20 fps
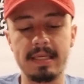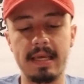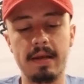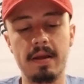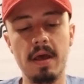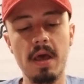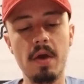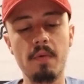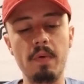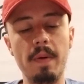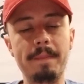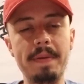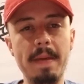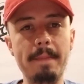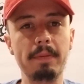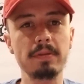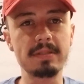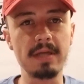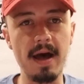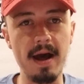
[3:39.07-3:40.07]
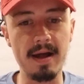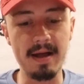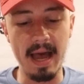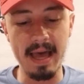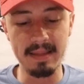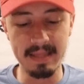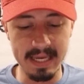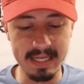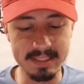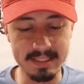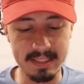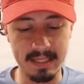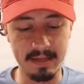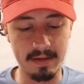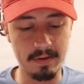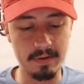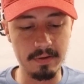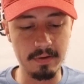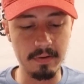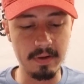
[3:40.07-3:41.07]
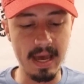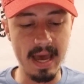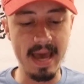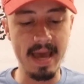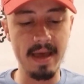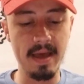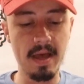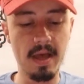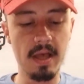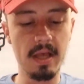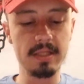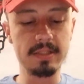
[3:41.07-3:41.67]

and when people talk, I listen. Okay?